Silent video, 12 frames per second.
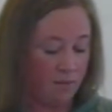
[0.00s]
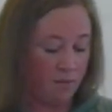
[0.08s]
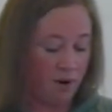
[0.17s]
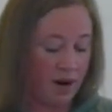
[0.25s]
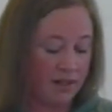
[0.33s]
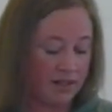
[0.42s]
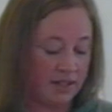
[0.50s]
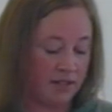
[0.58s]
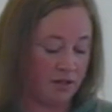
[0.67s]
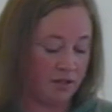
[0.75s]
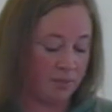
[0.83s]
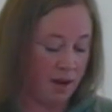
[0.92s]
practice
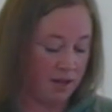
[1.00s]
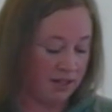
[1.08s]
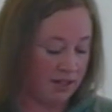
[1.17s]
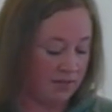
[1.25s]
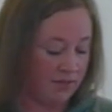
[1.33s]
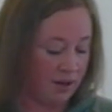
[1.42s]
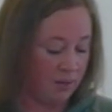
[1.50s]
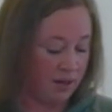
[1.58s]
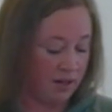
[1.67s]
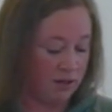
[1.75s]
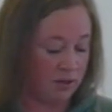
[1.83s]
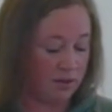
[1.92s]
those positives that we
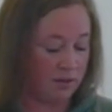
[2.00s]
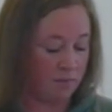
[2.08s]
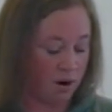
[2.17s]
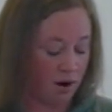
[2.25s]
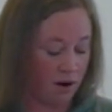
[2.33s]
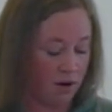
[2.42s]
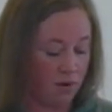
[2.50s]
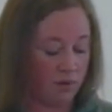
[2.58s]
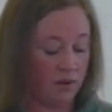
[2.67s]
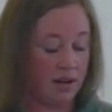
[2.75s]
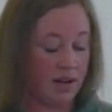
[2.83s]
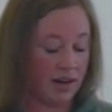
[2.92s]
could do tomorrow,
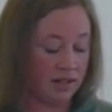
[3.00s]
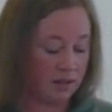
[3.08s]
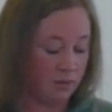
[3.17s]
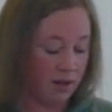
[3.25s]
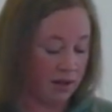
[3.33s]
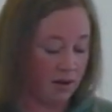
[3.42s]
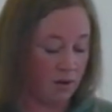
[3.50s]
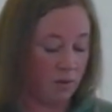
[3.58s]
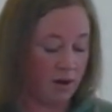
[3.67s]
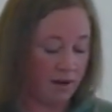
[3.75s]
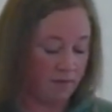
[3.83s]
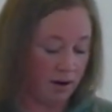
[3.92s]
next week,
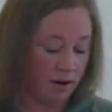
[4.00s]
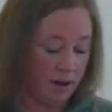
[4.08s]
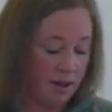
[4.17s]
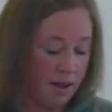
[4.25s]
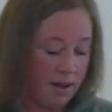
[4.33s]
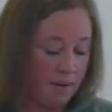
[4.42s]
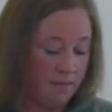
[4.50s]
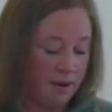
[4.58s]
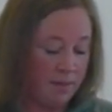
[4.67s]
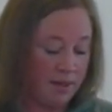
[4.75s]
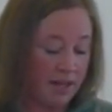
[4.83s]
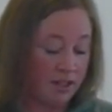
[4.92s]
whenever.
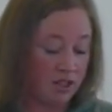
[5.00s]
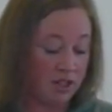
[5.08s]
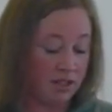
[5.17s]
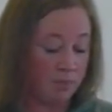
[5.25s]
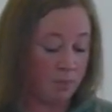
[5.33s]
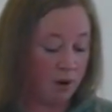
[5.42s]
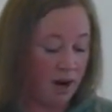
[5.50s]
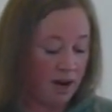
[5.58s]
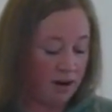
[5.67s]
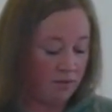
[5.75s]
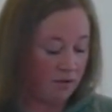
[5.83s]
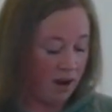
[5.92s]
Maybe that's just
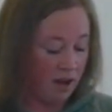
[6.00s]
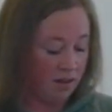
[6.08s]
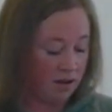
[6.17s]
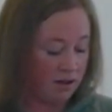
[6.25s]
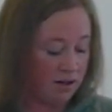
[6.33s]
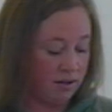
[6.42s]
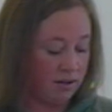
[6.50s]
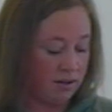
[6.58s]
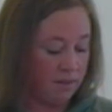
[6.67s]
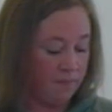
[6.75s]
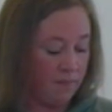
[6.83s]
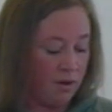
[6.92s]
praying for others
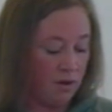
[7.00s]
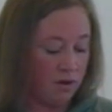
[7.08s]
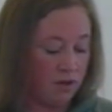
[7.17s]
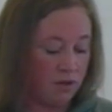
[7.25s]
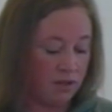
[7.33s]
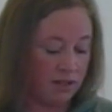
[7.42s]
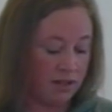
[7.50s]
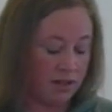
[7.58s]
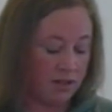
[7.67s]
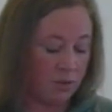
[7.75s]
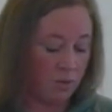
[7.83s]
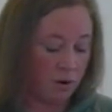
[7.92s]
or choosing not
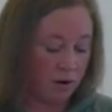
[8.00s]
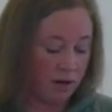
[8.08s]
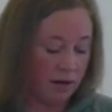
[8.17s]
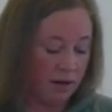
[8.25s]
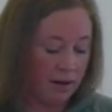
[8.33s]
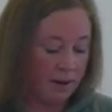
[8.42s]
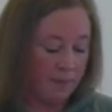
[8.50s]
to worry,